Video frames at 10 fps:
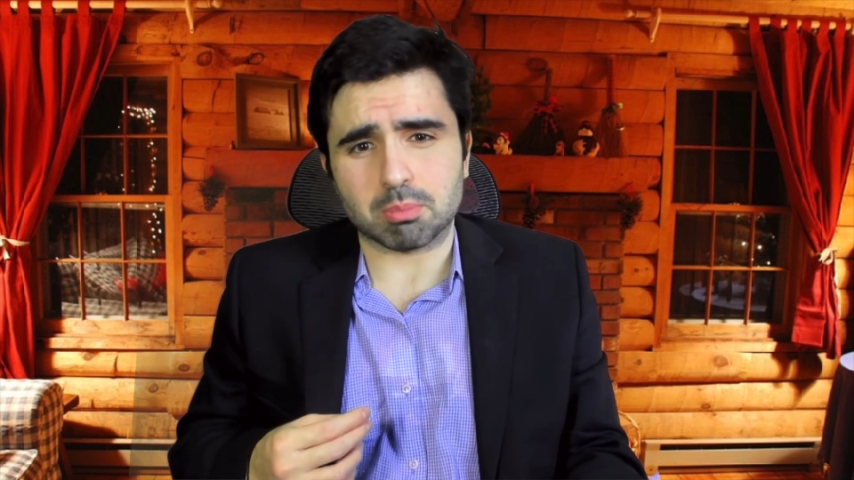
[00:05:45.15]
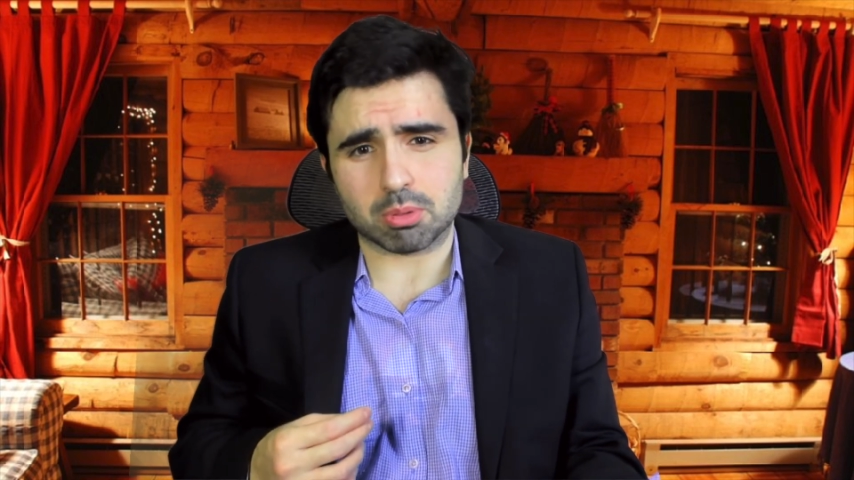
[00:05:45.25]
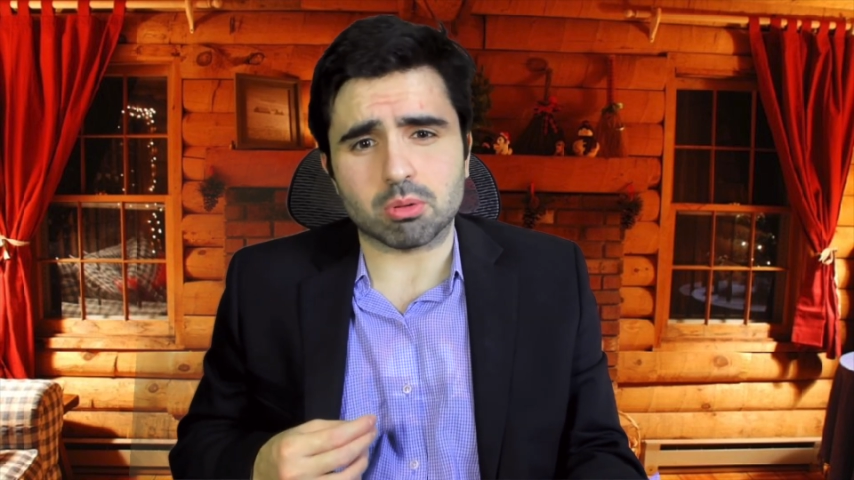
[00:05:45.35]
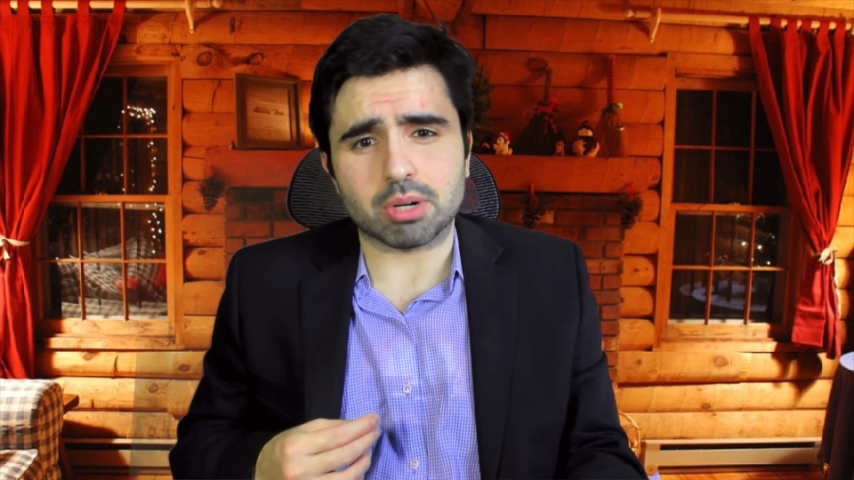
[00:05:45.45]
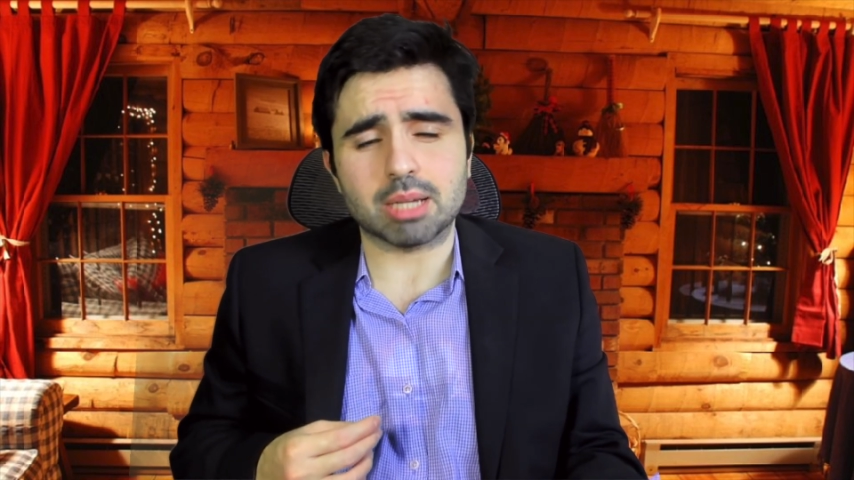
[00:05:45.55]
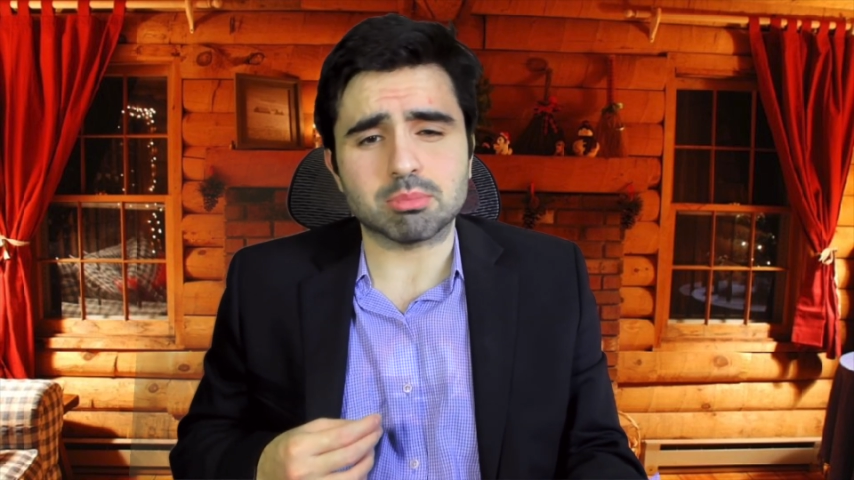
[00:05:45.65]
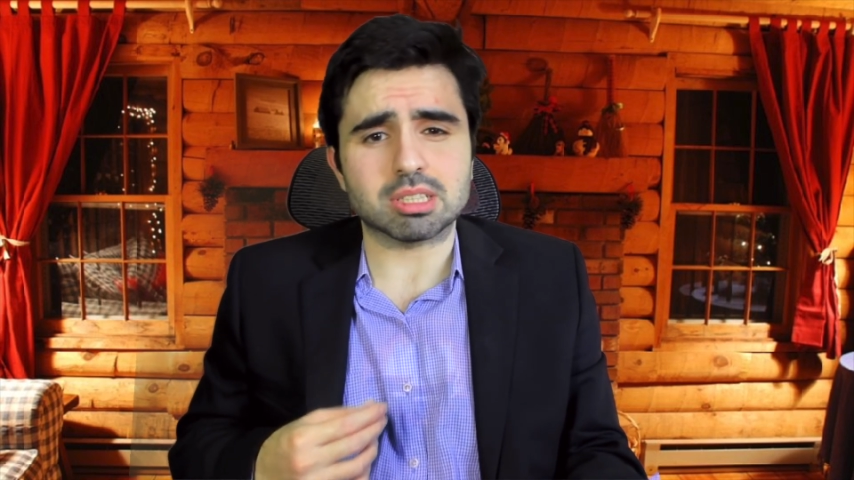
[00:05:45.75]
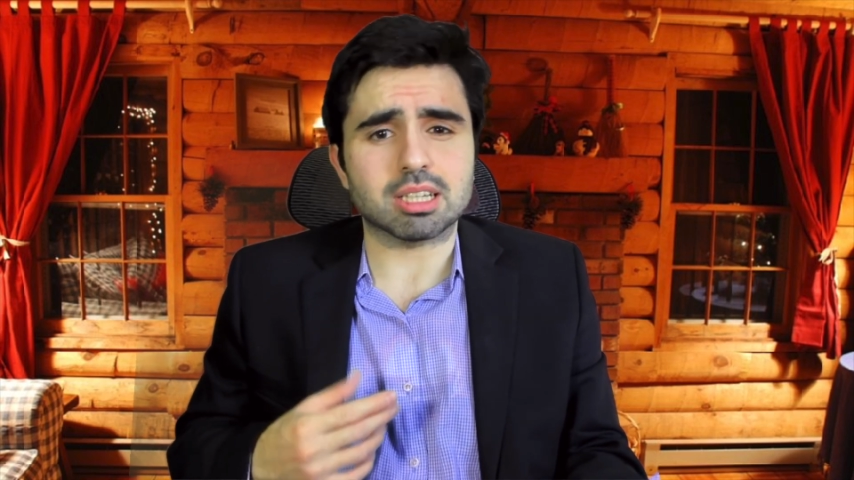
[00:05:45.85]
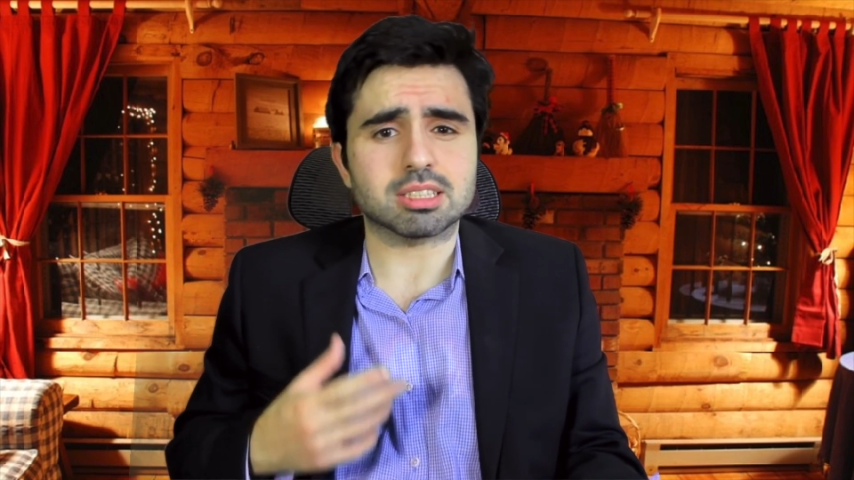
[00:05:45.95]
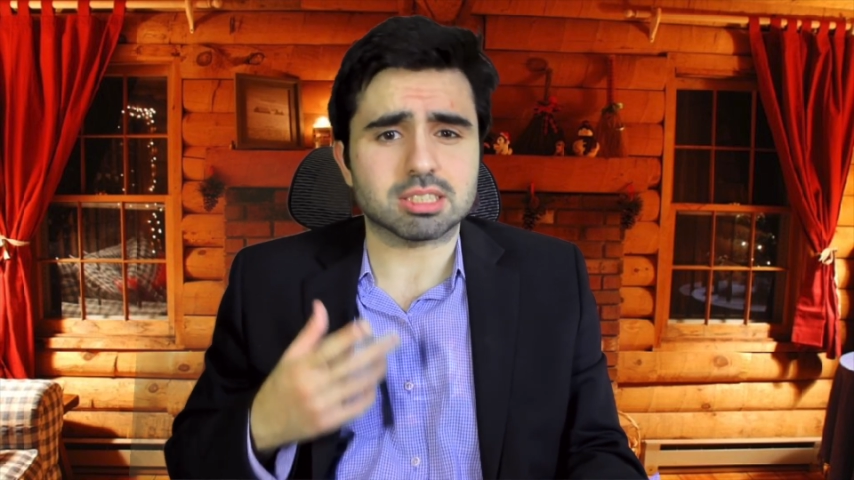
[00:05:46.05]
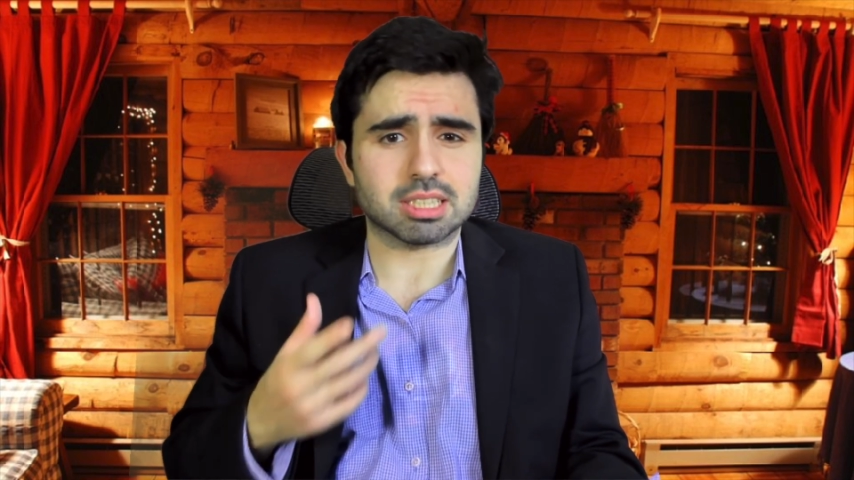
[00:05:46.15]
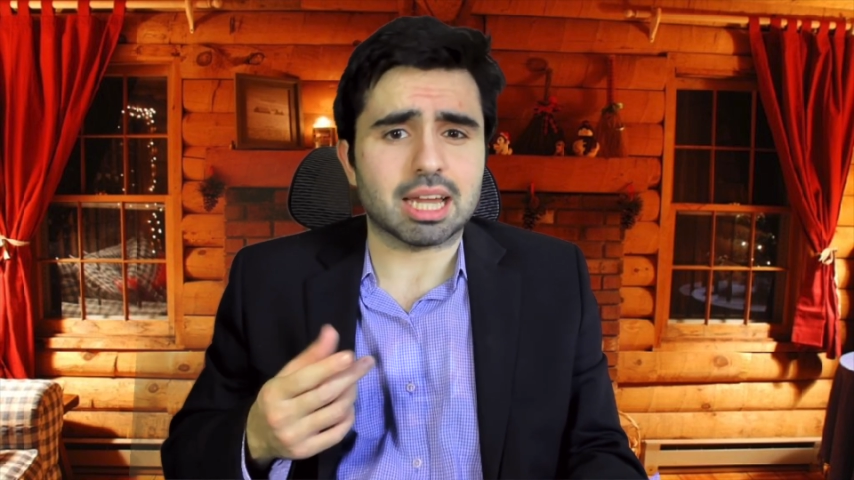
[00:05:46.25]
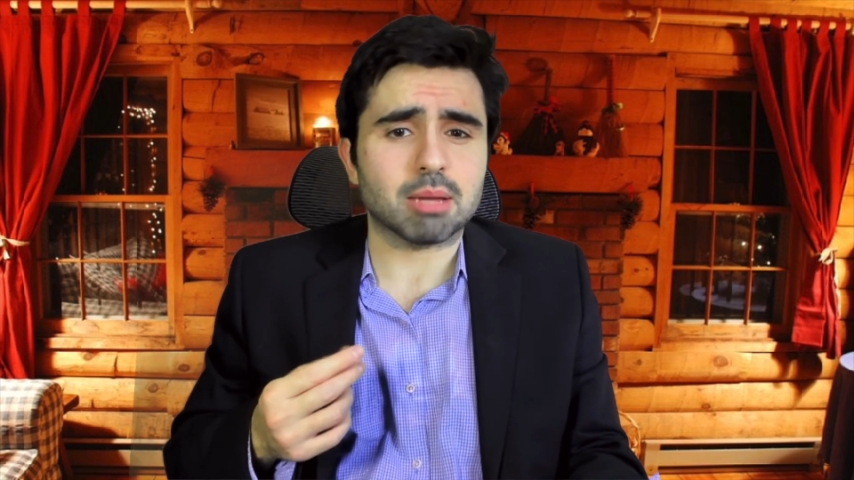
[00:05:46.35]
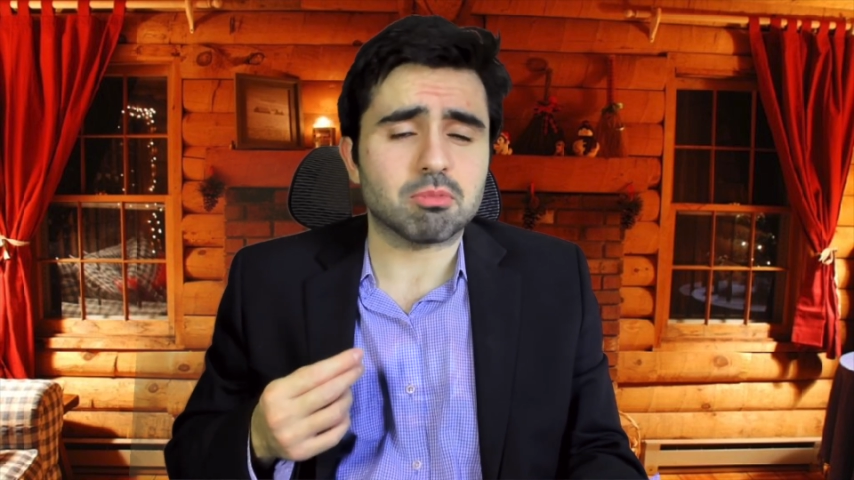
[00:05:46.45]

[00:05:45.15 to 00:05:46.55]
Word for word: programs like SNAP